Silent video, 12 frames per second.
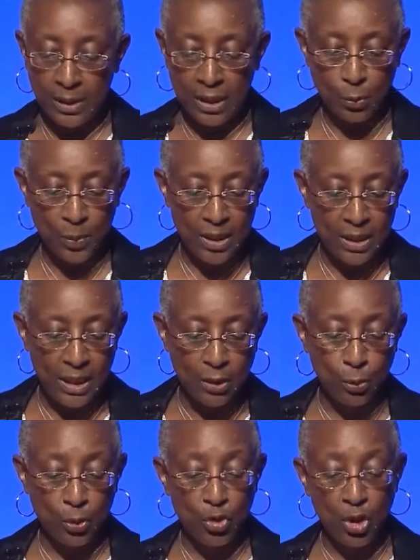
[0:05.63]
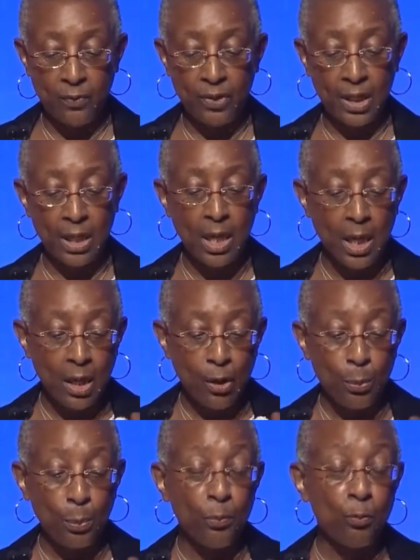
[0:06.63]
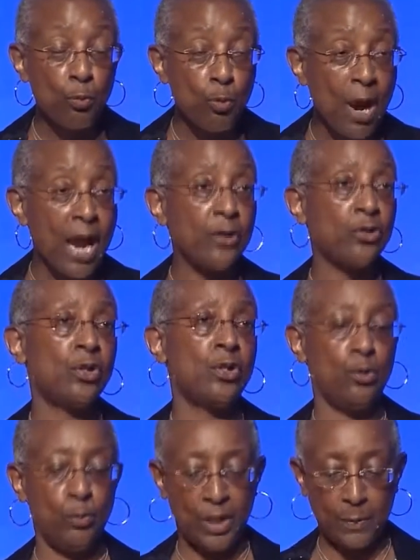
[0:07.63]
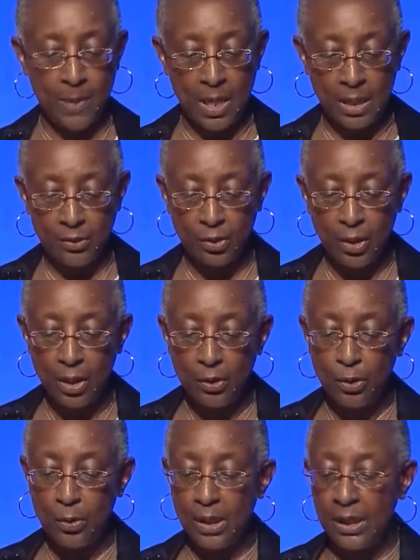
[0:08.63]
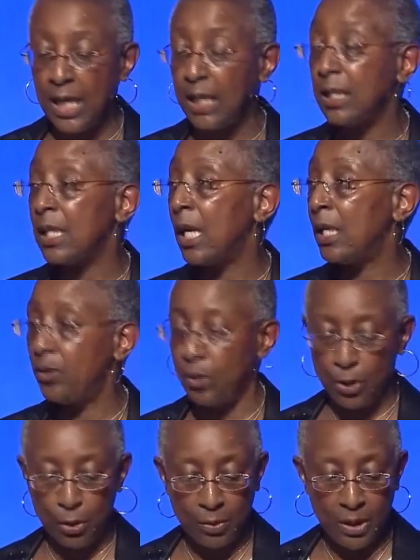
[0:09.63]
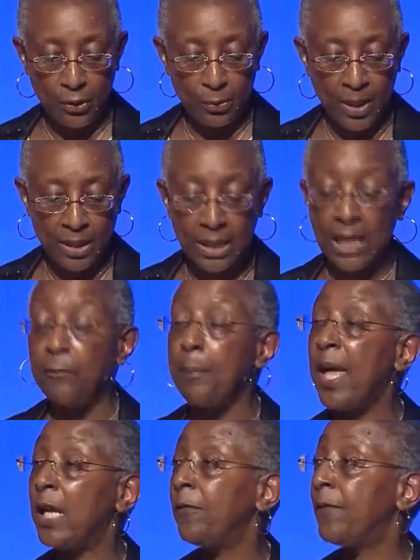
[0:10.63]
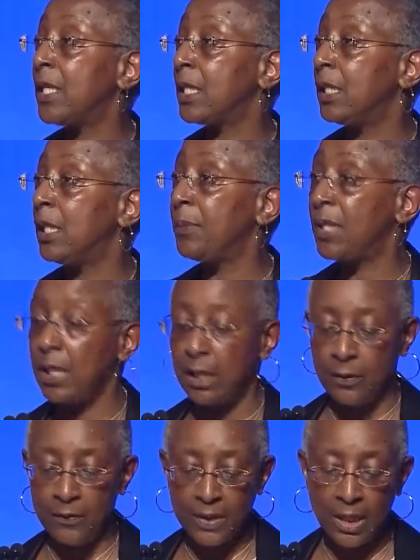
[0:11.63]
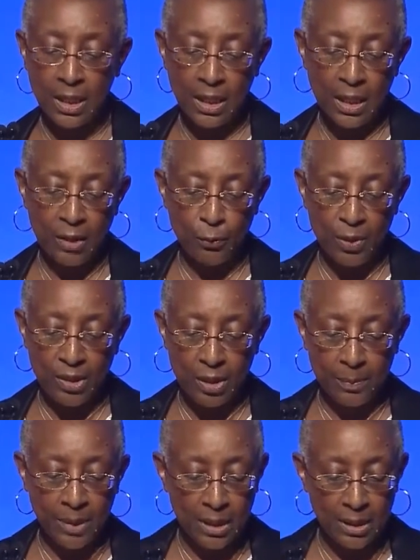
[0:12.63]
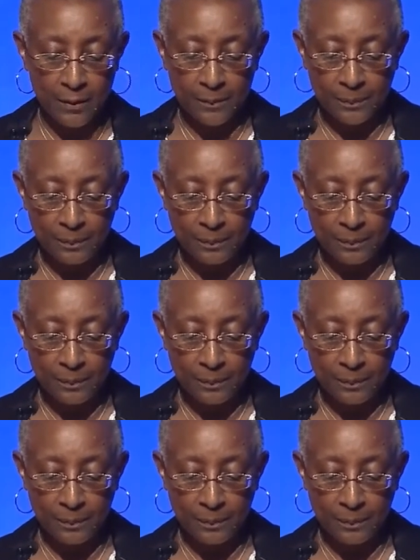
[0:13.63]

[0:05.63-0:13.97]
as we seek to achieve a rational response to the landside security threats that have manifested themselves in recent months.